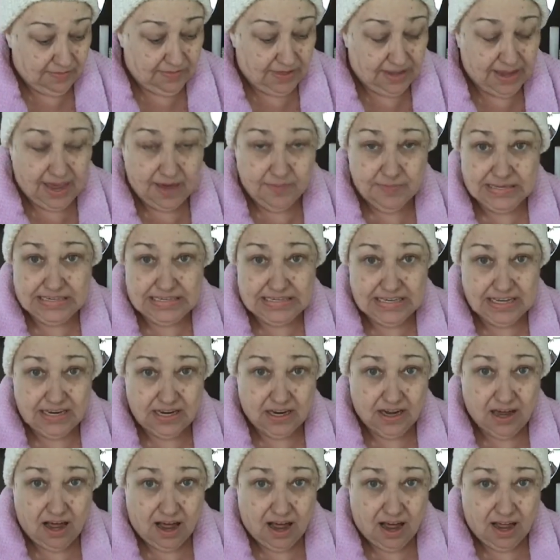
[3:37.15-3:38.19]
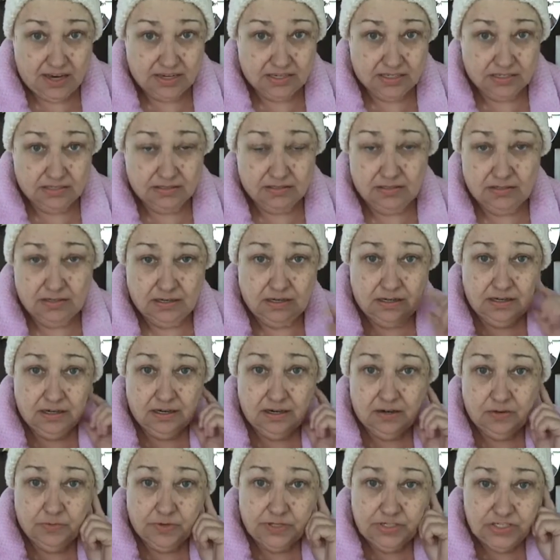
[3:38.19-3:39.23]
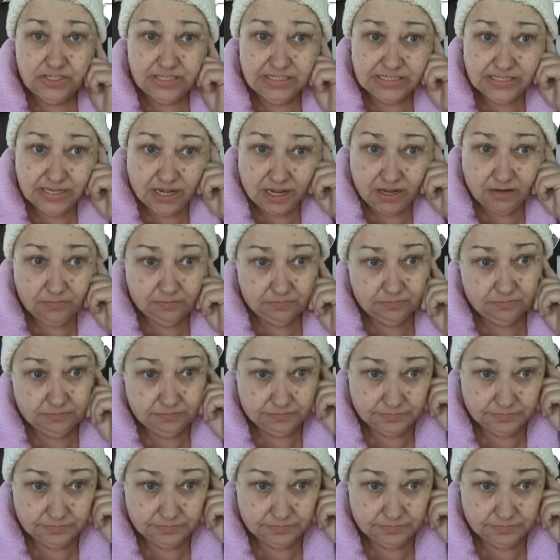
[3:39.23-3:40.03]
they gave me Senecot, which is a